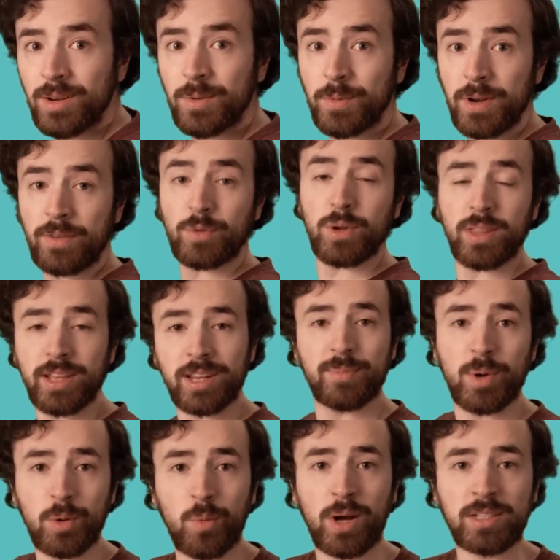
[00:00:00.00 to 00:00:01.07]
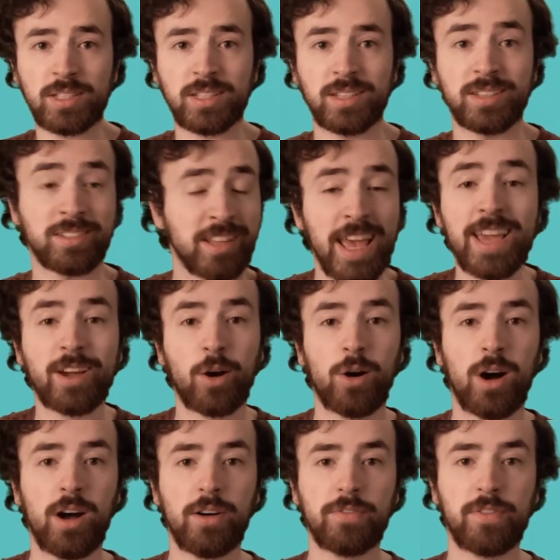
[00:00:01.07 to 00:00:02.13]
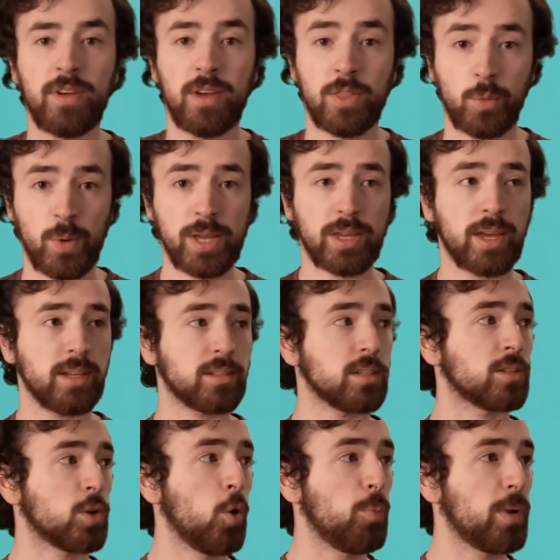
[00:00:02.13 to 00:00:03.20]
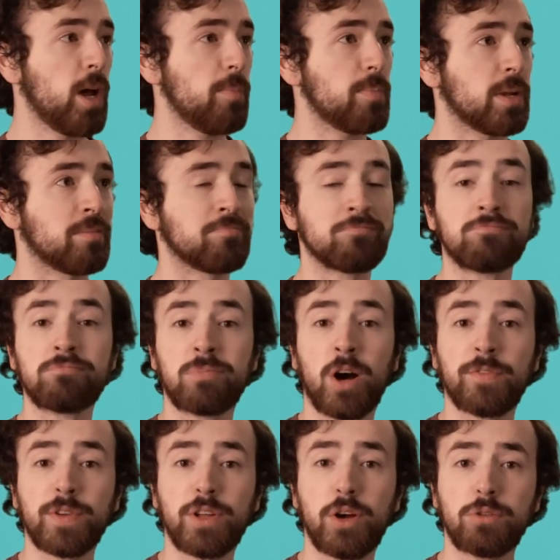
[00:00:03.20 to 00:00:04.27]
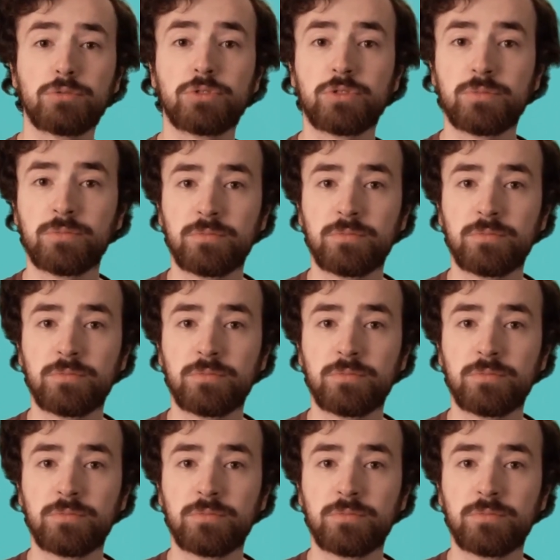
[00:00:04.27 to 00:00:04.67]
Whenever a ladybug wants to take off, the wing casings open up and off it goes.